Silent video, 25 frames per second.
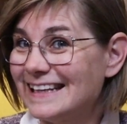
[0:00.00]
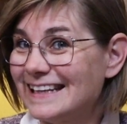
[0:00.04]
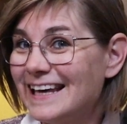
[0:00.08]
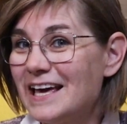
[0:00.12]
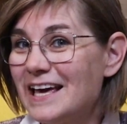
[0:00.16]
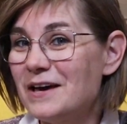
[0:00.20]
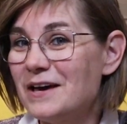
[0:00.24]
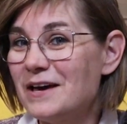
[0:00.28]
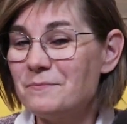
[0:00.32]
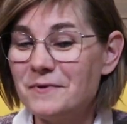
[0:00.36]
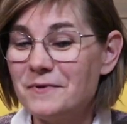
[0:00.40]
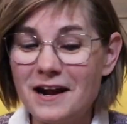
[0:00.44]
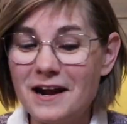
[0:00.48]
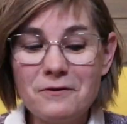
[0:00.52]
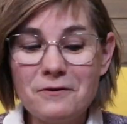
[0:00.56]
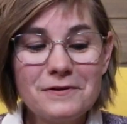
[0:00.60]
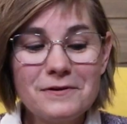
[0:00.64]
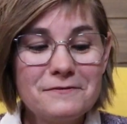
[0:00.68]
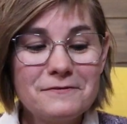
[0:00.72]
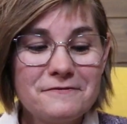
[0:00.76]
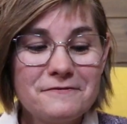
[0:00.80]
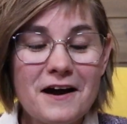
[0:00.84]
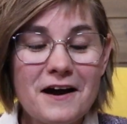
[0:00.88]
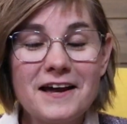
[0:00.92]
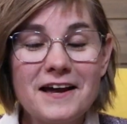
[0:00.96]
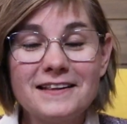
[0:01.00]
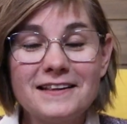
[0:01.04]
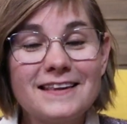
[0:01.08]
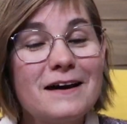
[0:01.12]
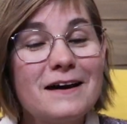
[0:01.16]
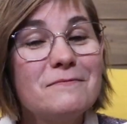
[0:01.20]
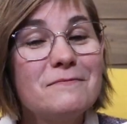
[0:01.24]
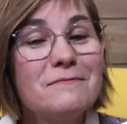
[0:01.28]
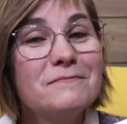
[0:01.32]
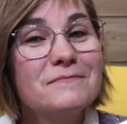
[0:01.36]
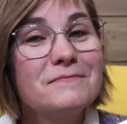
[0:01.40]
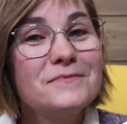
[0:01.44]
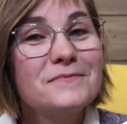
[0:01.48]
But I will find
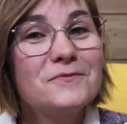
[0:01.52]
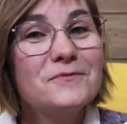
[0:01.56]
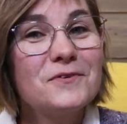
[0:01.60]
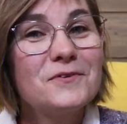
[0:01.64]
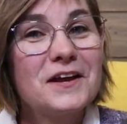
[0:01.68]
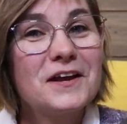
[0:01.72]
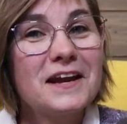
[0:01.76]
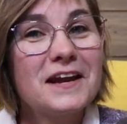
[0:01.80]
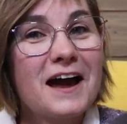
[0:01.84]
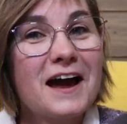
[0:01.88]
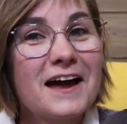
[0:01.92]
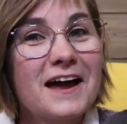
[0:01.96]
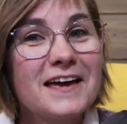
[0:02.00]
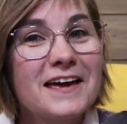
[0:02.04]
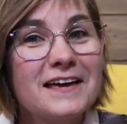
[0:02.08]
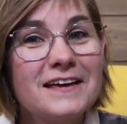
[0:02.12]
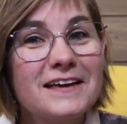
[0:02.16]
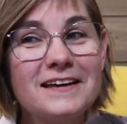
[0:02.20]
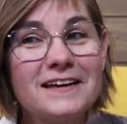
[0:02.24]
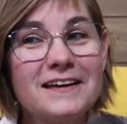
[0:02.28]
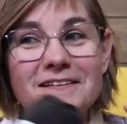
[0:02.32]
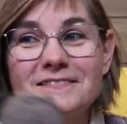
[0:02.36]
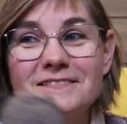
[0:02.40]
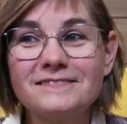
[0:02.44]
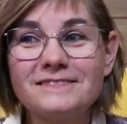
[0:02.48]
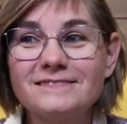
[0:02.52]
them when I